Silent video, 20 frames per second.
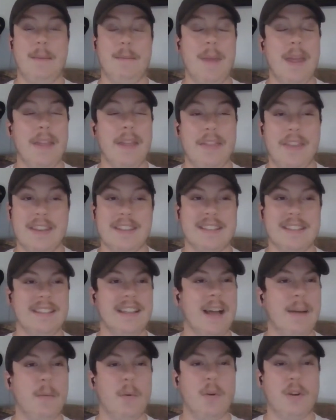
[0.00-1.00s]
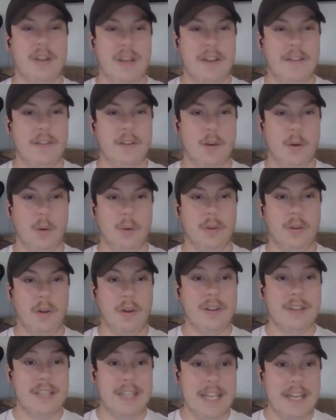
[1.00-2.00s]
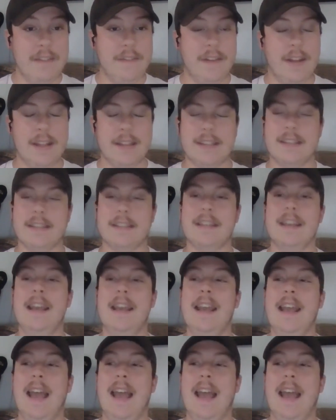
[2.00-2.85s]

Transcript: and make things a lot more difficult on defenses.